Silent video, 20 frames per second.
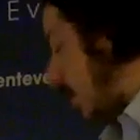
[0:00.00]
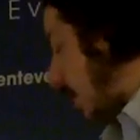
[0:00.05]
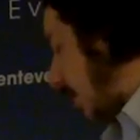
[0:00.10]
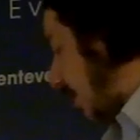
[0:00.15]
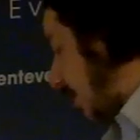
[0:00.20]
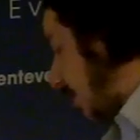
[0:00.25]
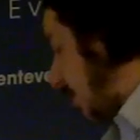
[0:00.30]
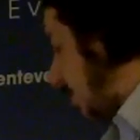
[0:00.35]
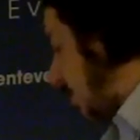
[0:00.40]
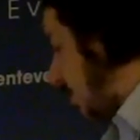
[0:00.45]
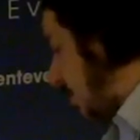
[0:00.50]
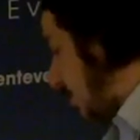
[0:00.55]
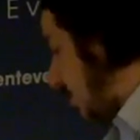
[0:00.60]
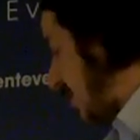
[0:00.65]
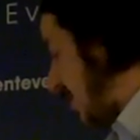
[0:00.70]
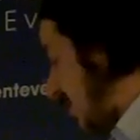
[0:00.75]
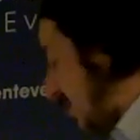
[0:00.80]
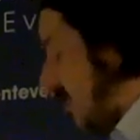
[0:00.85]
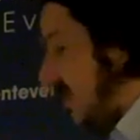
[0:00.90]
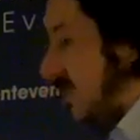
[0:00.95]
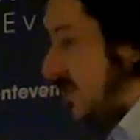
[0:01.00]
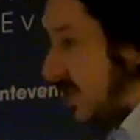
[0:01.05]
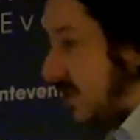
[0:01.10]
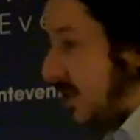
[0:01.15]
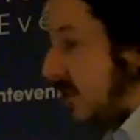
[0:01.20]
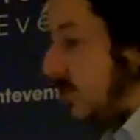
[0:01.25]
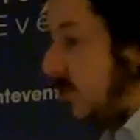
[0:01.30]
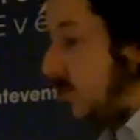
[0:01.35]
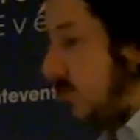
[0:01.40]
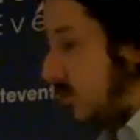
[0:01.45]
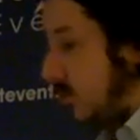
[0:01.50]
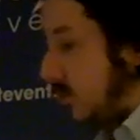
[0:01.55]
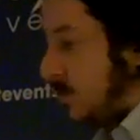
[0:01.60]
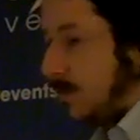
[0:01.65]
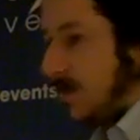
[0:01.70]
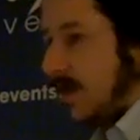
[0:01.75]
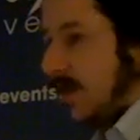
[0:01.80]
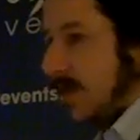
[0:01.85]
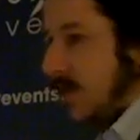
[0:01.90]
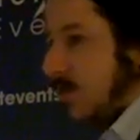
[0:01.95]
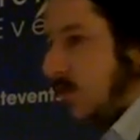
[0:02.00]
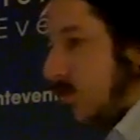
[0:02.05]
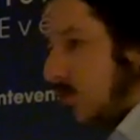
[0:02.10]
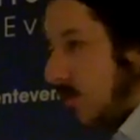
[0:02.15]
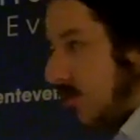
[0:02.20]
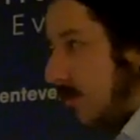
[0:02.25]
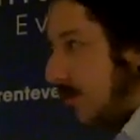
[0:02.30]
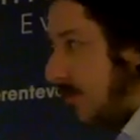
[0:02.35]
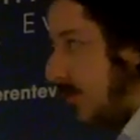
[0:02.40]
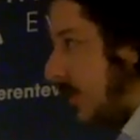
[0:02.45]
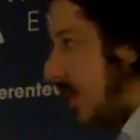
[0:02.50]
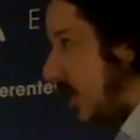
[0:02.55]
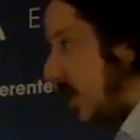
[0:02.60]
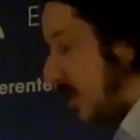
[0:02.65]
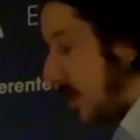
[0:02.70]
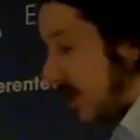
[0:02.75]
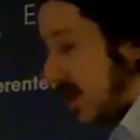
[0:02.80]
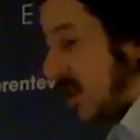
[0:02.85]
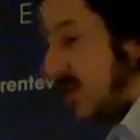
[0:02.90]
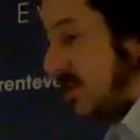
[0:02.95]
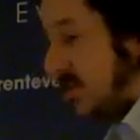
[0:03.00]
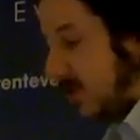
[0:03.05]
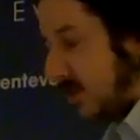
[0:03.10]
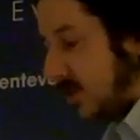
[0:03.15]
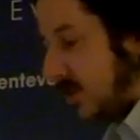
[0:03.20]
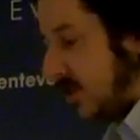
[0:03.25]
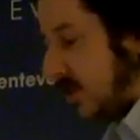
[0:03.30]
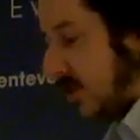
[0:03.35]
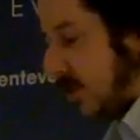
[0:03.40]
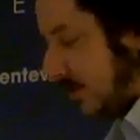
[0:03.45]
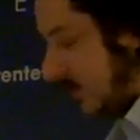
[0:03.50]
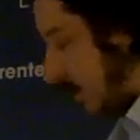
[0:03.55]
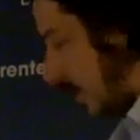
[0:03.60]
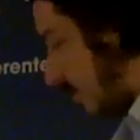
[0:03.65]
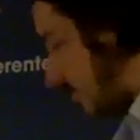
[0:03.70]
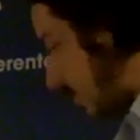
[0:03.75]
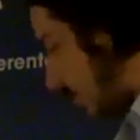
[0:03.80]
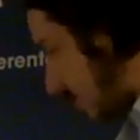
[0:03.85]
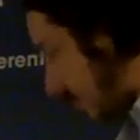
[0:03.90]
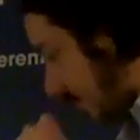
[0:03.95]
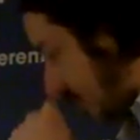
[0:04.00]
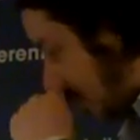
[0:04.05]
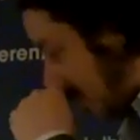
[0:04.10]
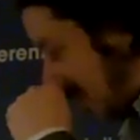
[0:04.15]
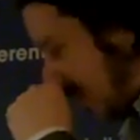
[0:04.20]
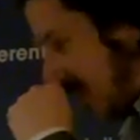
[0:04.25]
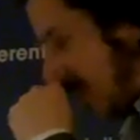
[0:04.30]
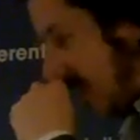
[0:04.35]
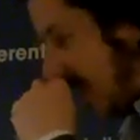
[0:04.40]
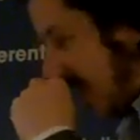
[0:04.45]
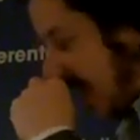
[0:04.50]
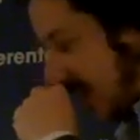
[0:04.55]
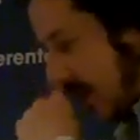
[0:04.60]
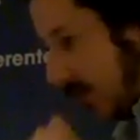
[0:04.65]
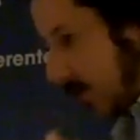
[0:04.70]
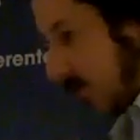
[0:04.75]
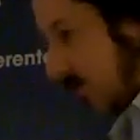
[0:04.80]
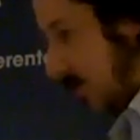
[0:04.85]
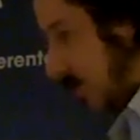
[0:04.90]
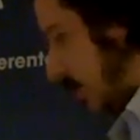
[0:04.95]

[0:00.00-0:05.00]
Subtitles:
and then you can basically see who's buying what, and you can actually see a sort of return on